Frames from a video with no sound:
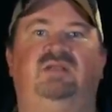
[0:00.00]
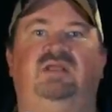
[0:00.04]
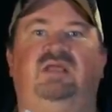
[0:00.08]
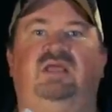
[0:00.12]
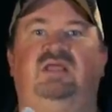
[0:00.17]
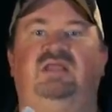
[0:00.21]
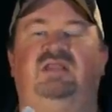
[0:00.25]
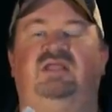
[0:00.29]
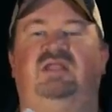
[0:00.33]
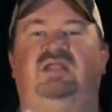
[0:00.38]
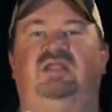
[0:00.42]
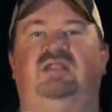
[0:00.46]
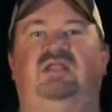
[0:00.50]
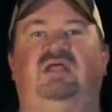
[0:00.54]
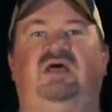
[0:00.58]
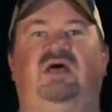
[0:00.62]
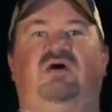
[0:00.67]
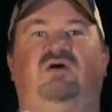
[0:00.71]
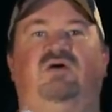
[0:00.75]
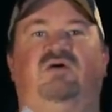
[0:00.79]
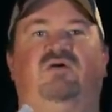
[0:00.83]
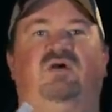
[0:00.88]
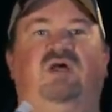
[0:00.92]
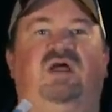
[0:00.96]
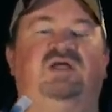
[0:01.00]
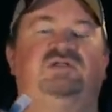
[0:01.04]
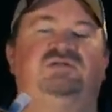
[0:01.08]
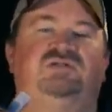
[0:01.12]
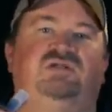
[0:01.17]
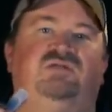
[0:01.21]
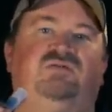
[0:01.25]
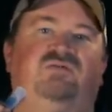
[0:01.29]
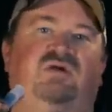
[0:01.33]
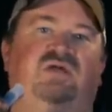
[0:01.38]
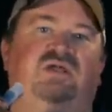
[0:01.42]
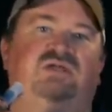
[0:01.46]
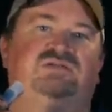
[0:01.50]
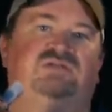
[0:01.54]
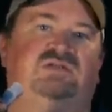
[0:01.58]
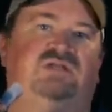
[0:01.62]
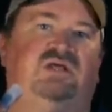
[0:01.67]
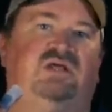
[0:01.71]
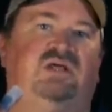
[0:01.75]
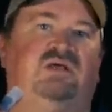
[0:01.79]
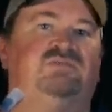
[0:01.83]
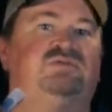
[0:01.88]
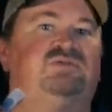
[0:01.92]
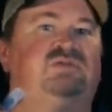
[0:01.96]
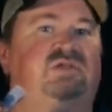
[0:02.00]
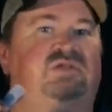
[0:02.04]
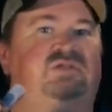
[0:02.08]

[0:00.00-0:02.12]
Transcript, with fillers: and then I'll gradually raise it up so